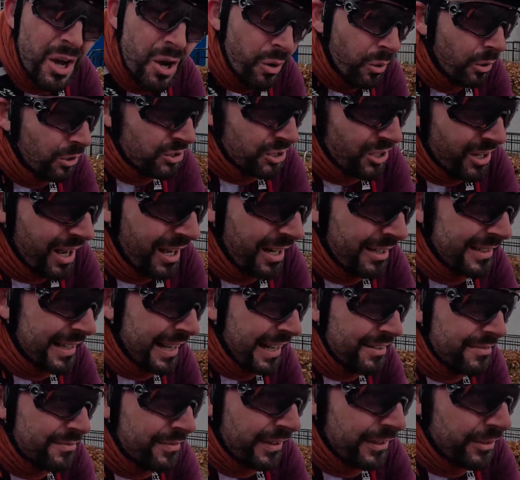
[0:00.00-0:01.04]
which are
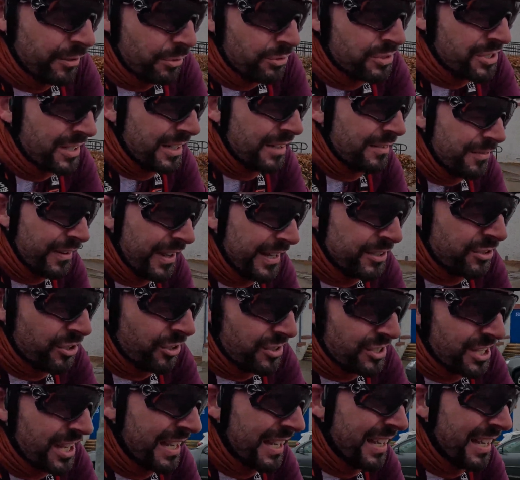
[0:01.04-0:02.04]
archive videos and adventures.